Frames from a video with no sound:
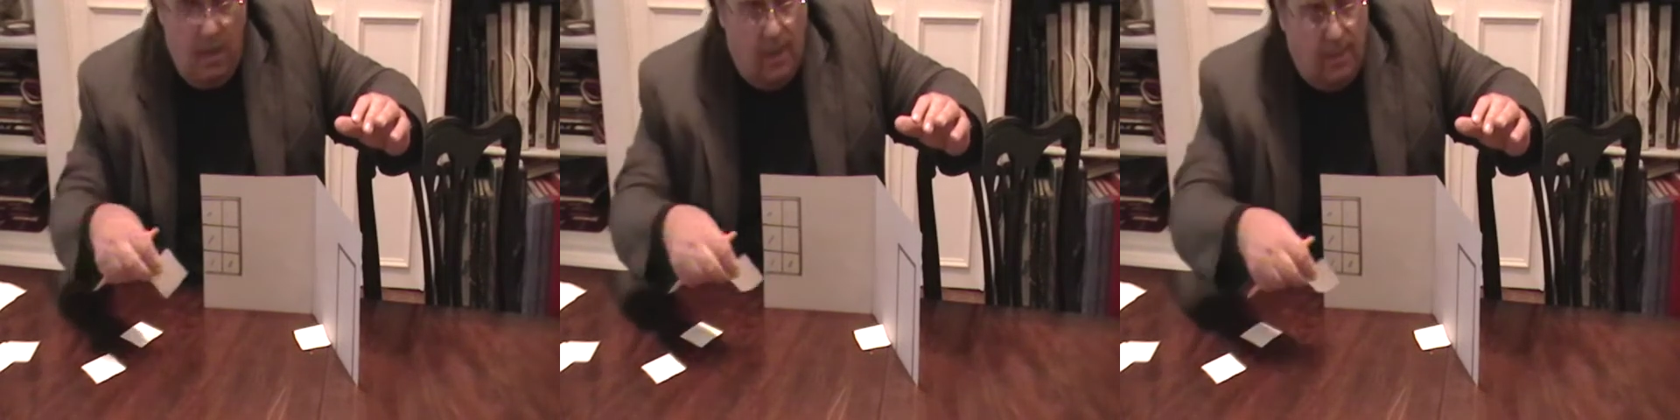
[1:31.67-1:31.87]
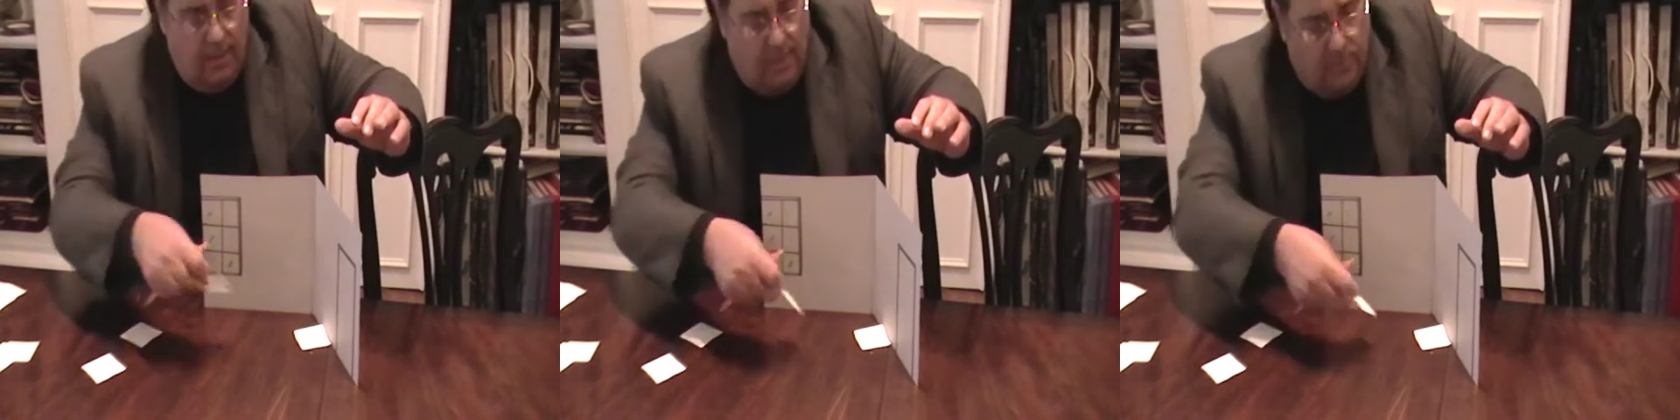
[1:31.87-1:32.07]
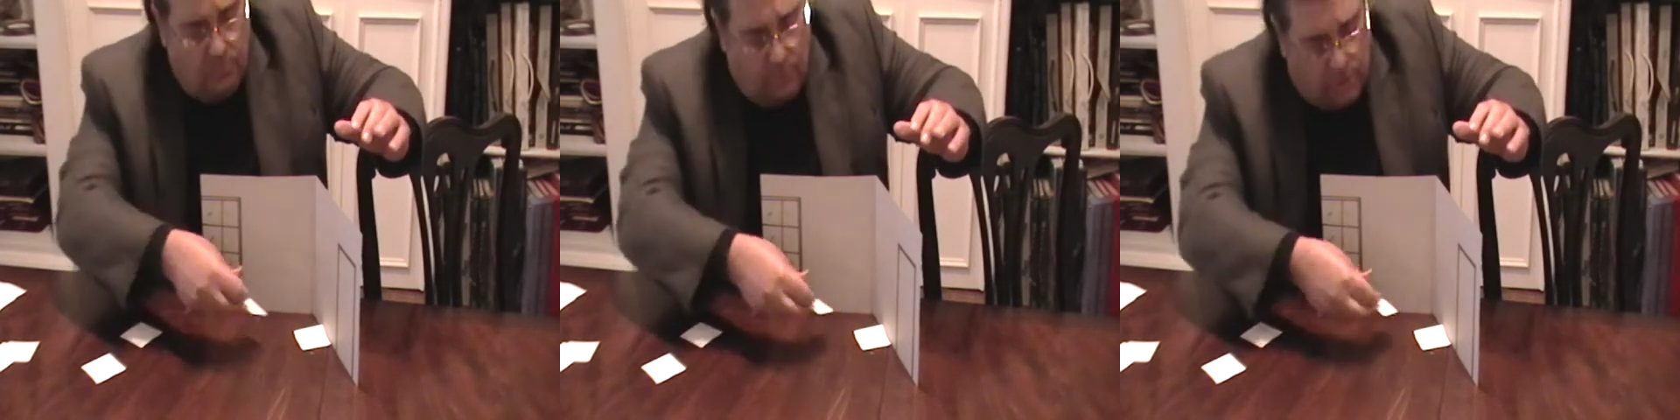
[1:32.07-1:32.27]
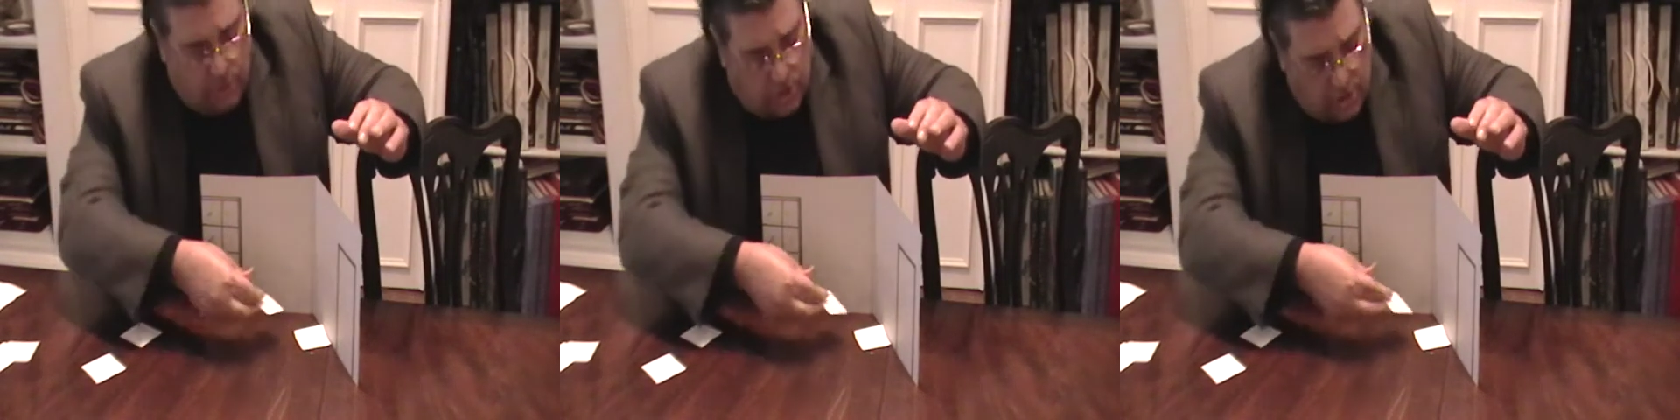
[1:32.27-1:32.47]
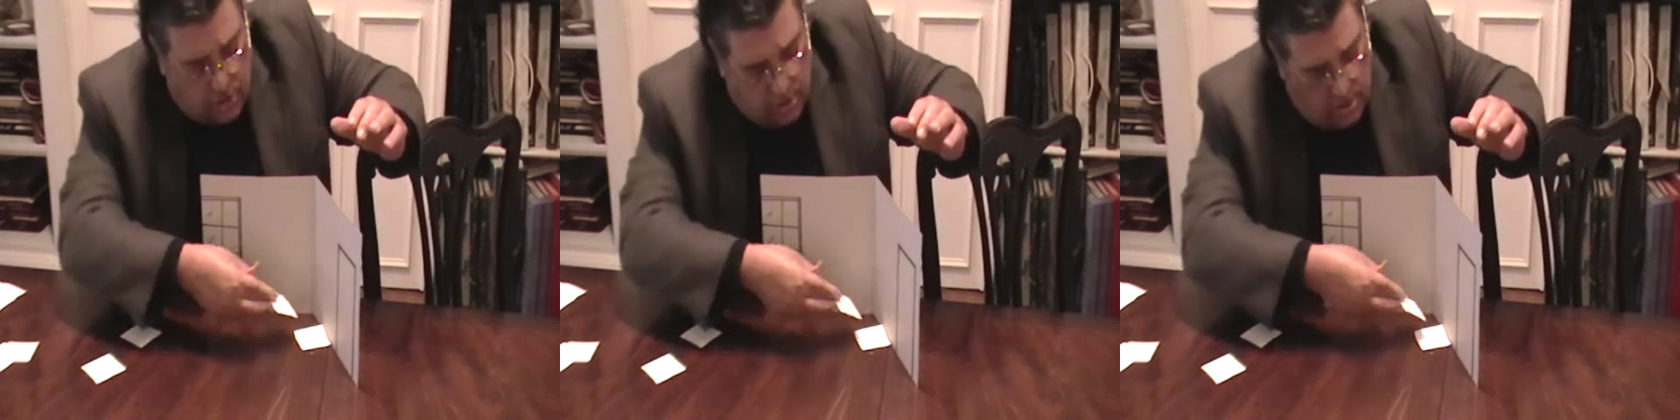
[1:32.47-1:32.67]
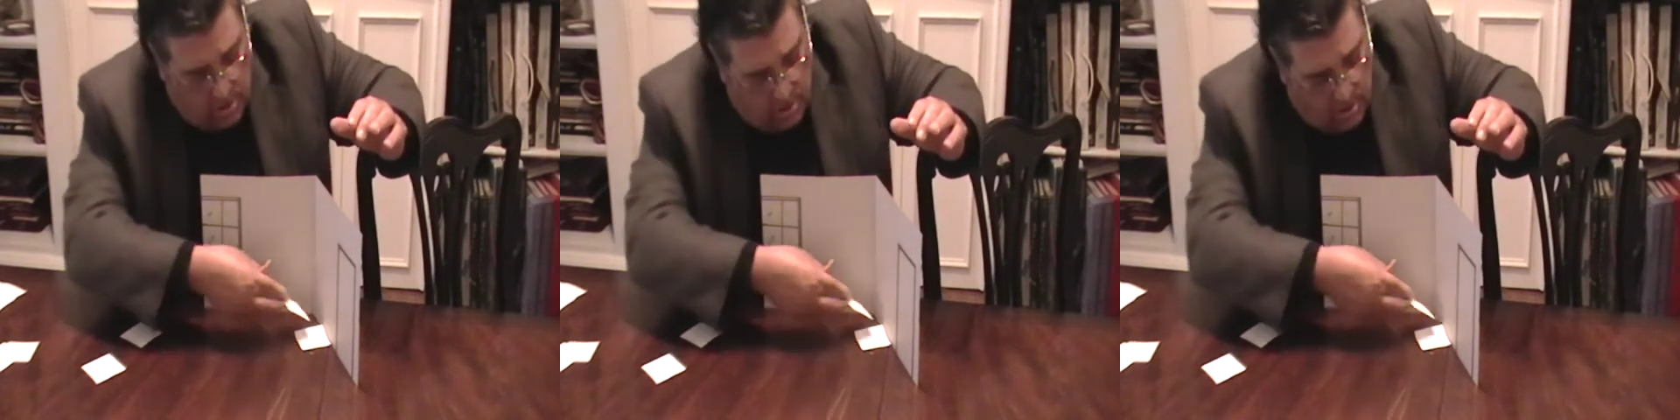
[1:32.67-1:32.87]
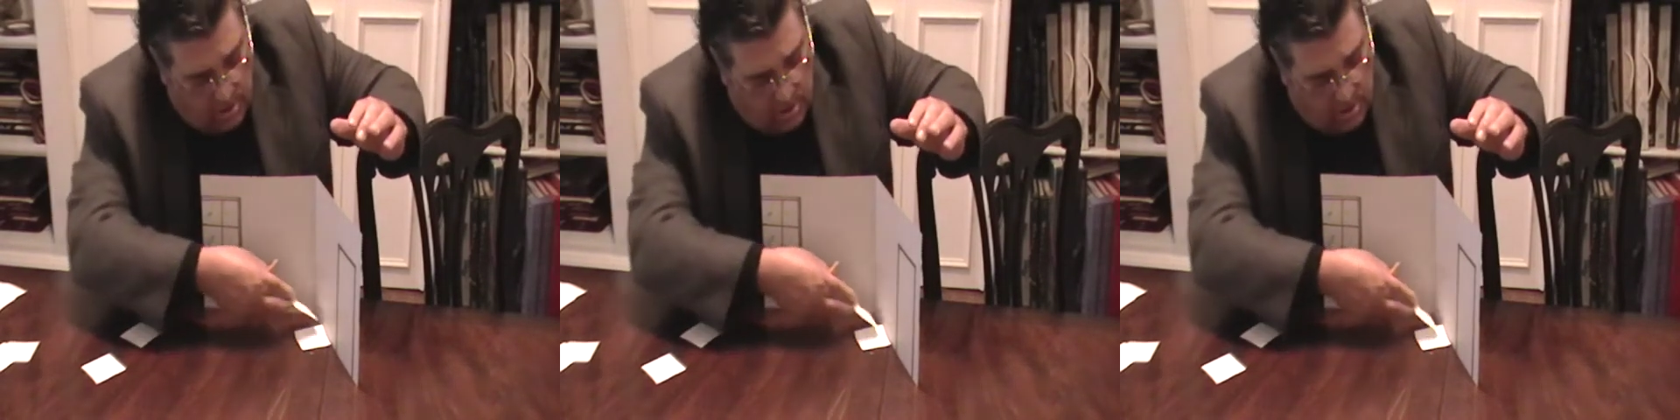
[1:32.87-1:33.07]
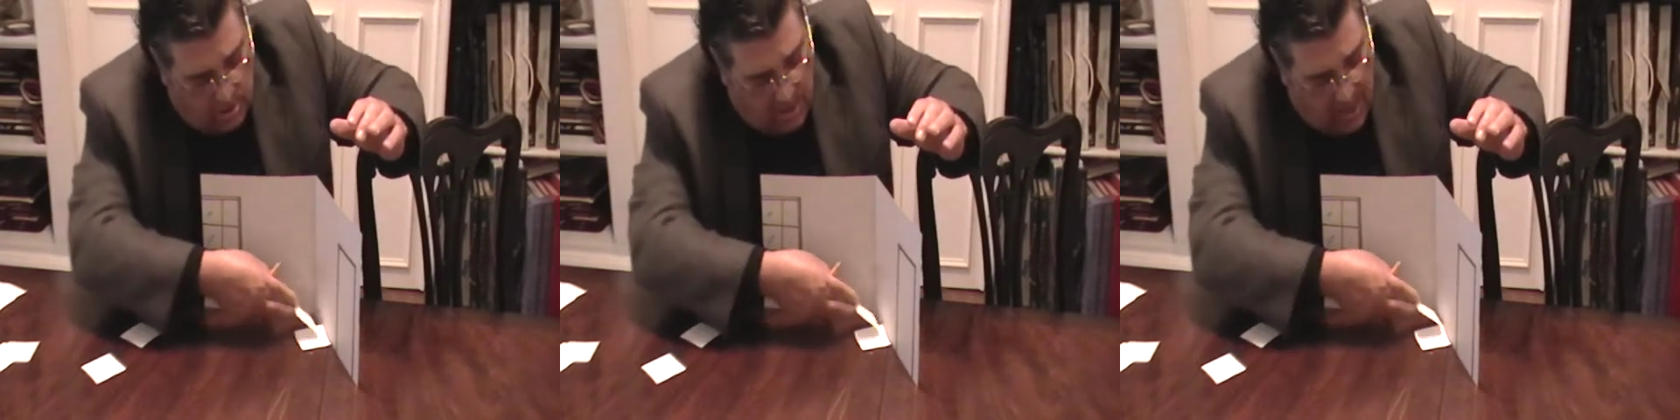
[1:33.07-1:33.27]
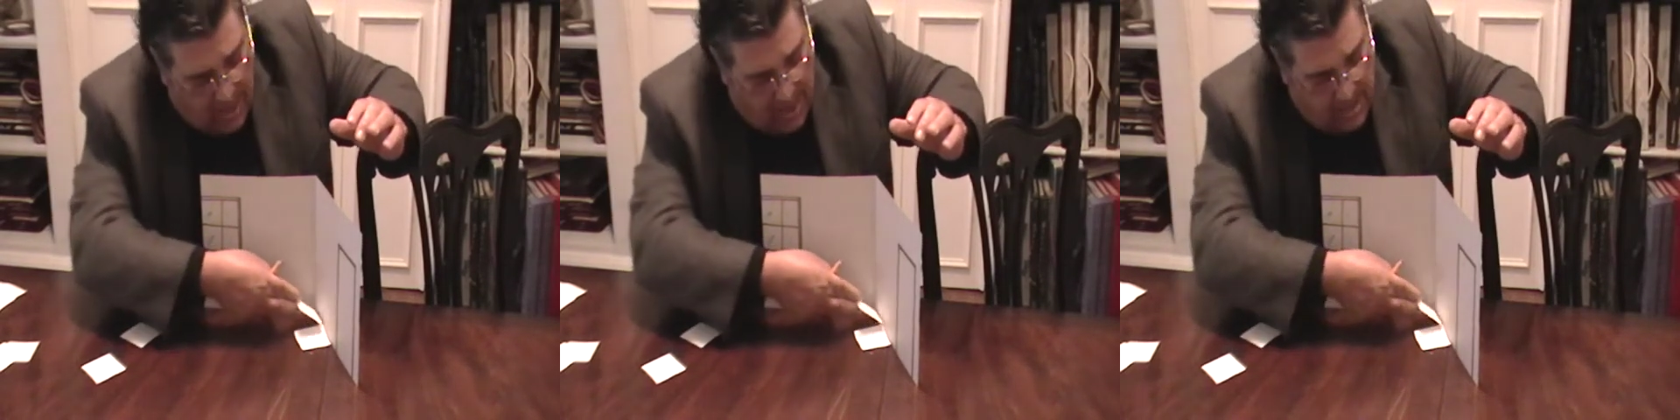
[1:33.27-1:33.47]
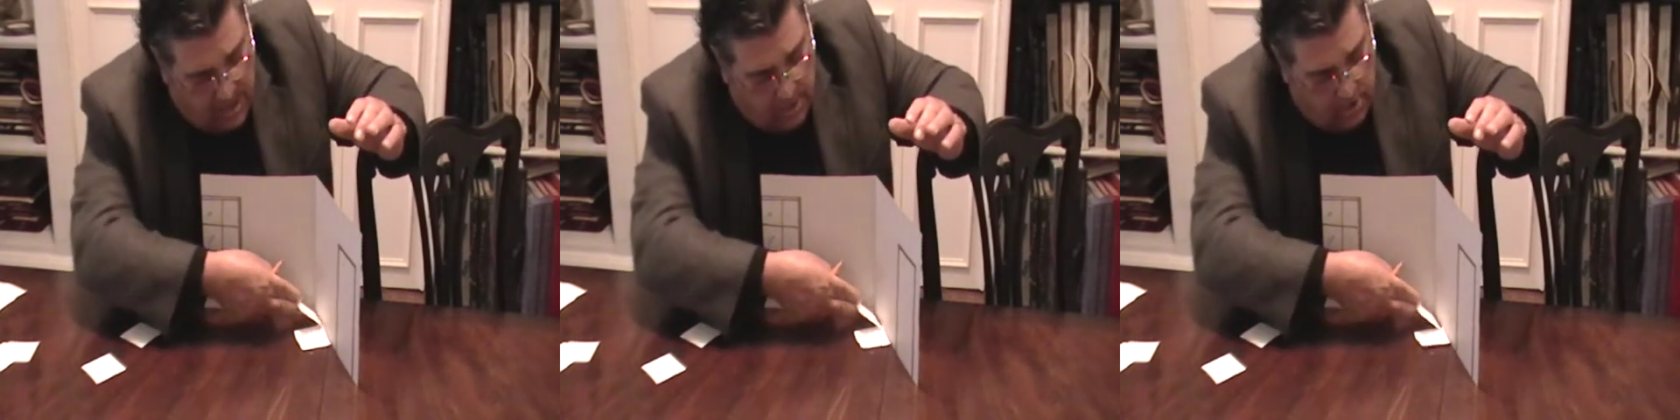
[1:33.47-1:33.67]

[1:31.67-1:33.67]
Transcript: And then we'll just add